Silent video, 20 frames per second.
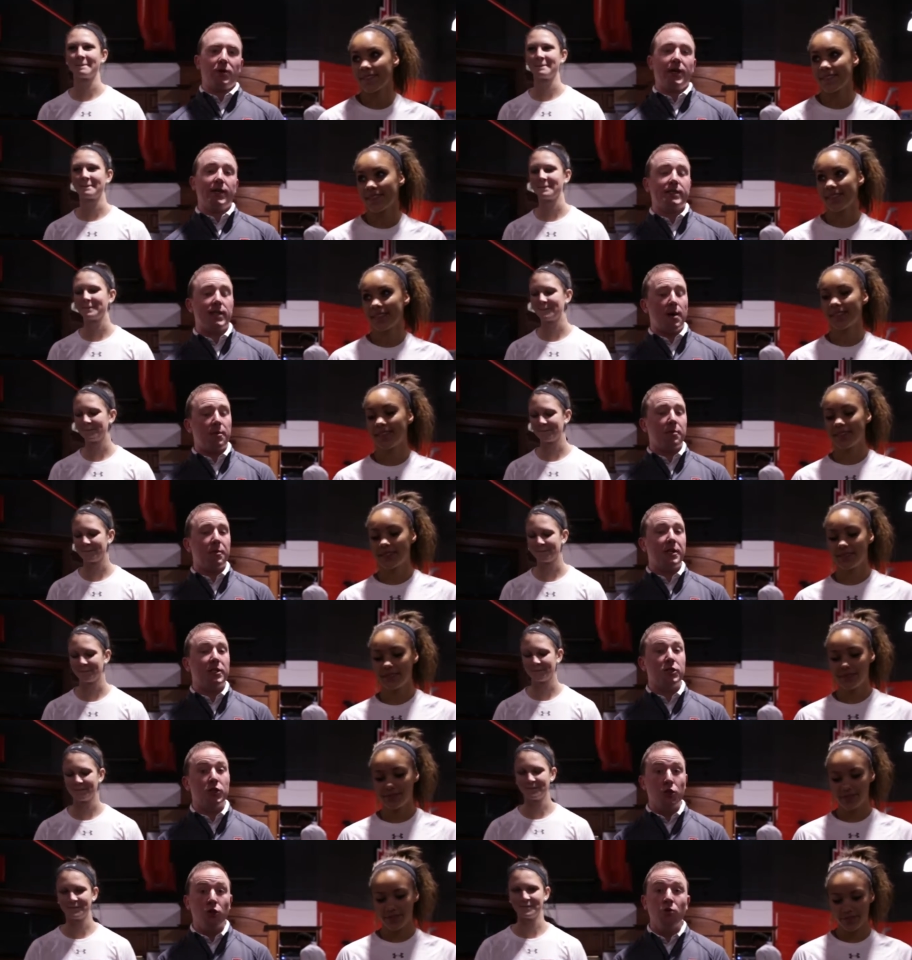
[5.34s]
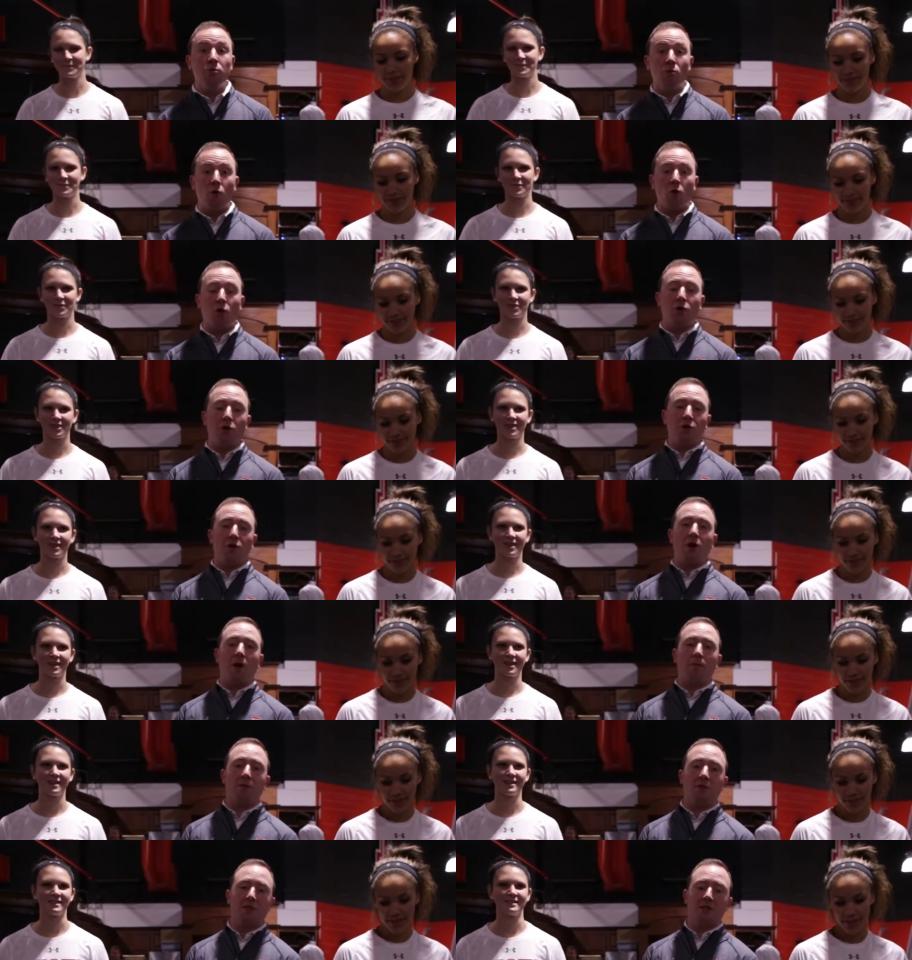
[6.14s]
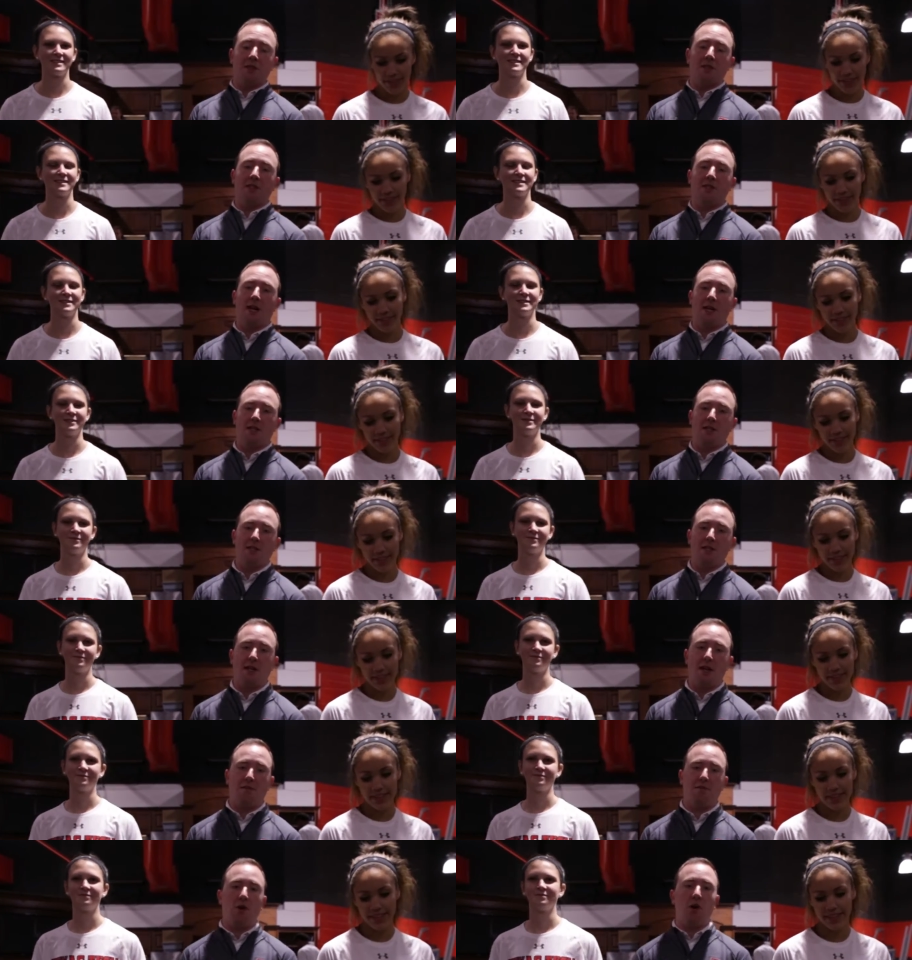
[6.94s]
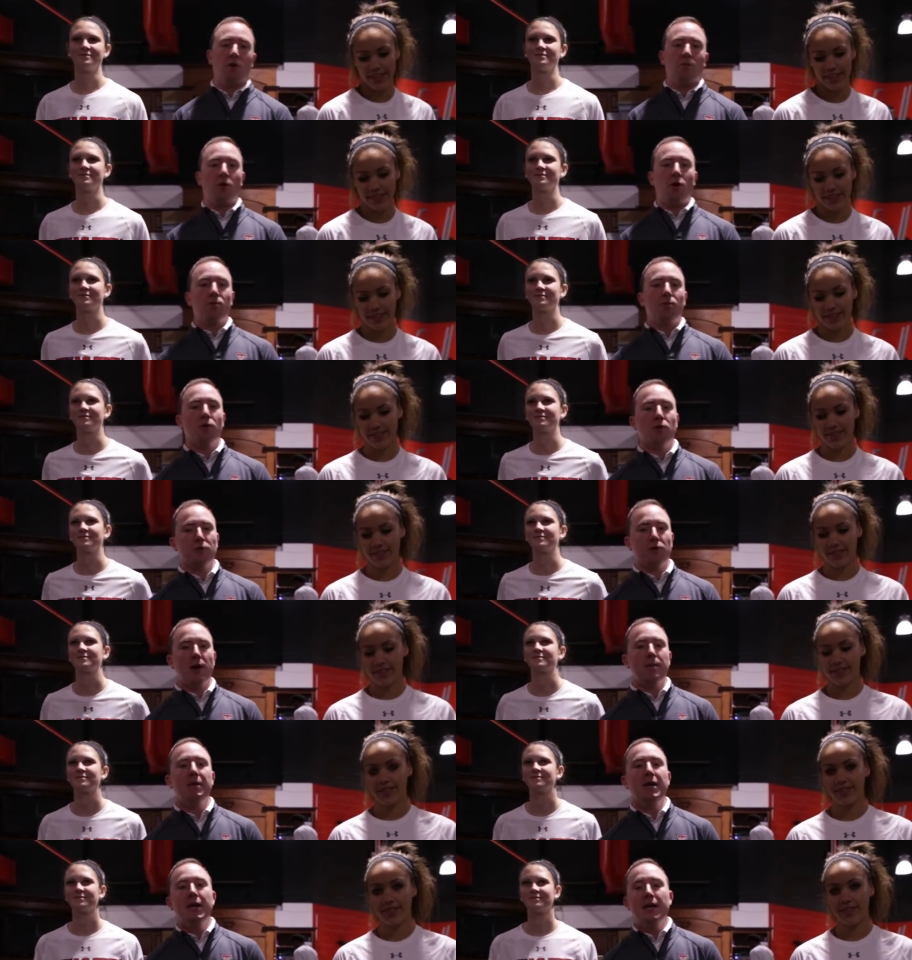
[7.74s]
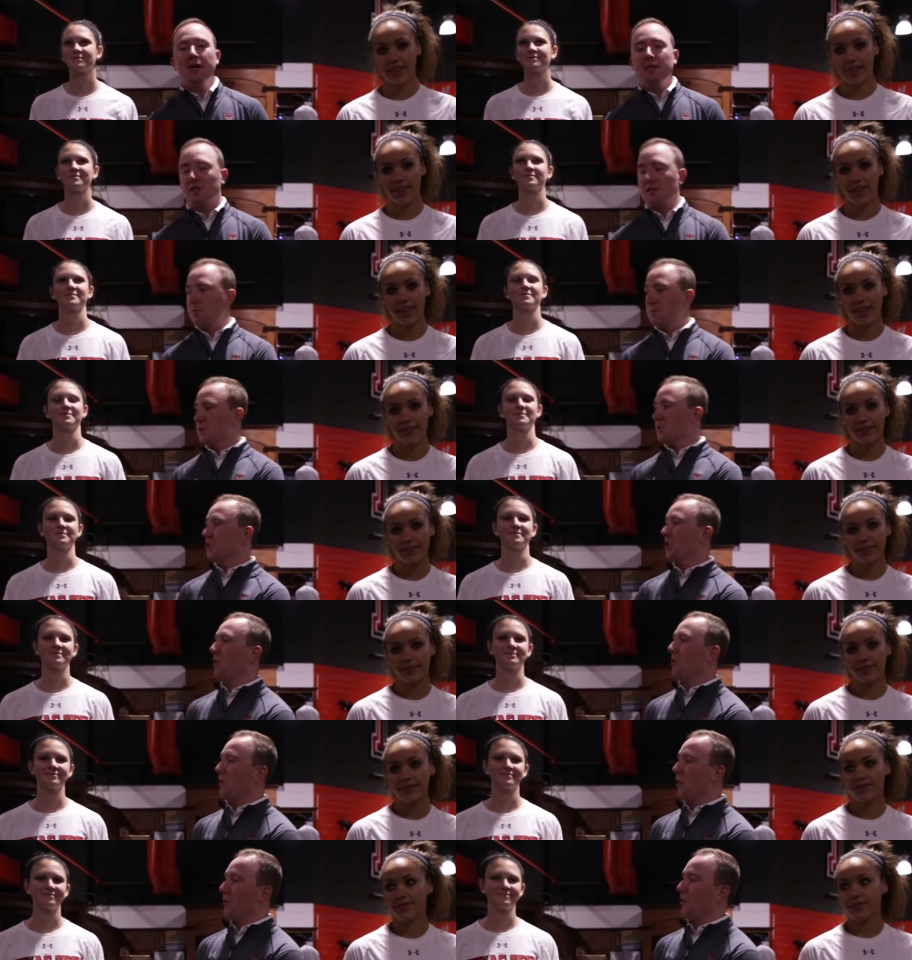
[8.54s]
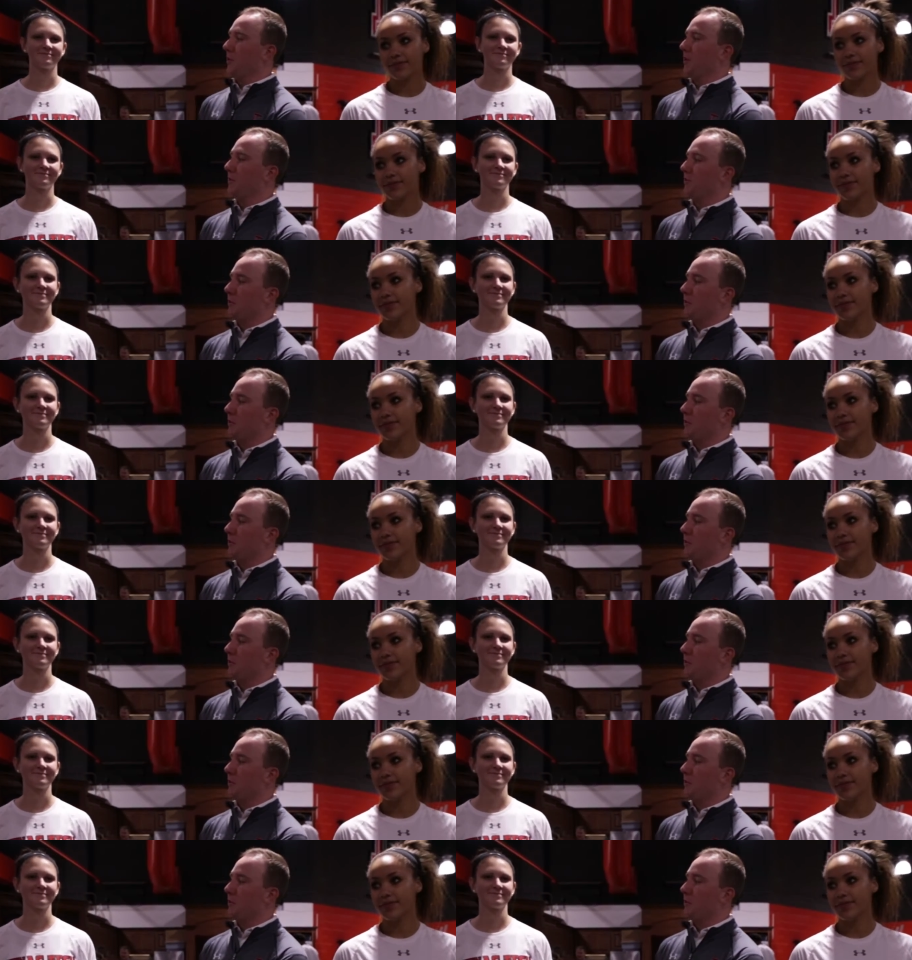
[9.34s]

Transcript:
Speaker 1: Arena. Time to meet two more newcomers to the Texas Tech volleyball program. This is Michelle Irvin